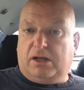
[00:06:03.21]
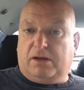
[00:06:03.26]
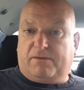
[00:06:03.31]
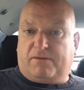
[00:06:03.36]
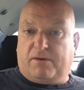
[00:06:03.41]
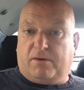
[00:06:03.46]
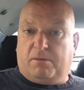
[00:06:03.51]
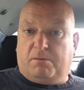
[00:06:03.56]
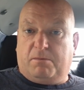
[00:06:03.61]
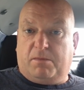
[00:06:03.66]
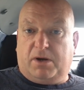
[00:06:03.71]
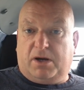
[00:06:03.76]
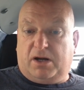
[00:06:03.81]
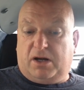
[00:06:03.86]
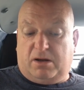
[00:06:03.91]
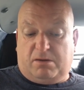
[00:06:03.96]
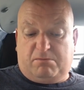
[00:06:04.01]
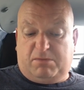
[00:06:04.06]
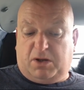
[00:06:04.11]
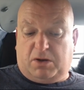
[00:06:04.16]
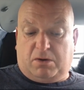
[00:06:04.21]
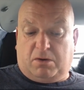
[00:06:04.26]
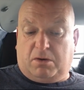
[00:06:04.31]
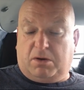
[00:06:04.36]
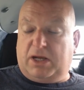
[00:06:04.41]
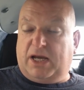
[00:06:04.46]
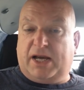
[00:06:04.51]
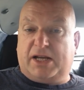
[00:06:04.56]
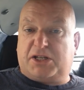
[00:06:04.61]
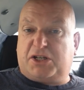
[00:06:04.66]
from um, you
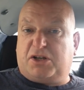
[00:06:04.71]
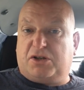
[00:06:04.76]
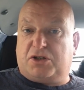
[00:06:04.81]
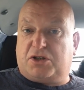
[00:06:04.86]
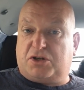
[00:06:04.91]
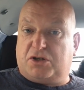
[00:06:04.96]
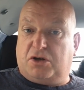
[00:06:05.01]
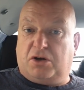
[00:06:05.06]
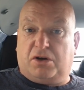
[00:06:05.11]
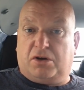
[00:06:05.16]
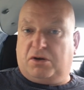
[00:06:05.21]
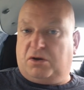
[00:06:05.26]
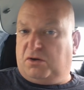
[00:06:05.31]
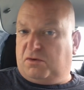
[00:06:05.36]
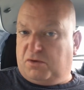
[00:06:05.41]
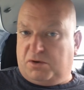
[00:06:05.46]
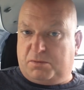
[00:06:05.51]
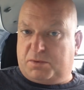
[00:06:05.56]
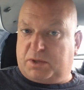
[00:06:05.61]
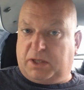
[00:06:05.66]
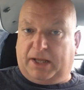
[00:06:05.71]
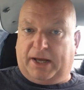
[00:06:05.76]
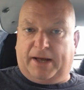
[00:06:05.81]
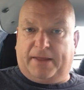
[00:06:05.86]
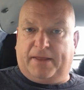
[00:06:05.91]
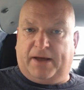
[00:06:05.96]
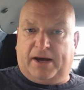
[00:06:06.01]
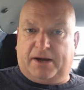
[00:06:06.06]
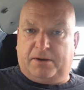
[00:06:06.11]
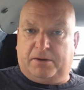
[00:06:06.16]
know Age Concern and groups
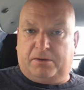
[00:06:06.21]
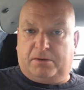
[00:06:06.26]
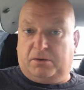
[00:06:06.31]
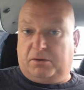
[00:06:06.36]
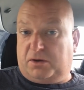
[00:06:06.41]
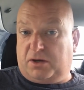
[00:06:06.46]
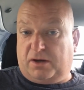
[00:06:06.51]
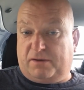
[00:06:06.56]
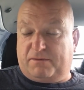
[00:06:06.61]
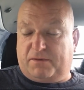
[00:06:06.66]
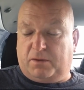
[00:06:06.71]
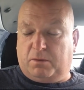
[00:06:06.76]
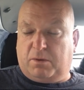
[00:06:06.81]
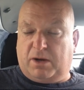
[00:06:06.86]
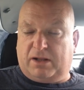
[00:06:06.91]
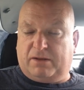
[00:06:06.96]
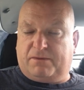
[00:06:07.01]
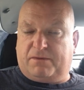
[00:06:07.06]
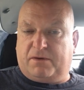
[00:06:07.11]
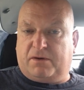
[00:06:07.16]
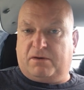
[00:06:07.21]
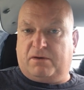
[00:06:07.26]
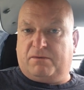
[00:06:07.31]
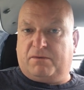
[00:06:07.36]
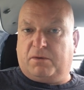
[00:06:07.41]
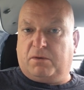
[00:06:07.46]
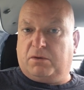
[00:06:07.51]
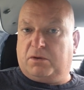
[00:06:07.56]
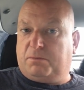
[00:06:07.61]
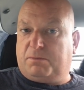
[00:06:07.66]
like that who look out for the welfare
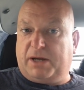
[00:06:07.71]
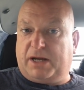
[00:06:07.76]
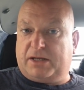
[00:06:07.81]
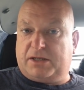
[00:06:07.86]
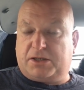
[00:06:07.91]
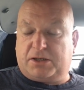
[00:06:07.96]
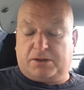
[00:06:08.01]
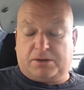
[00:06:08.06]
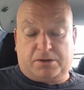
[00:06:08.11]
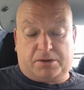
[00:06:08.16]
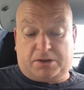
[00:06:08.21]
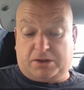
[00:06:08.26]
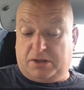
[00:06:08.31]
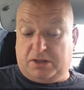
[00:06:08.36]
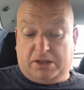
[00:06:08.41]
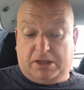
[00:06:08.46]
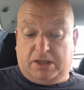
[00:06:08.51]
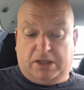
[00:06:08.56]
of older pensioners.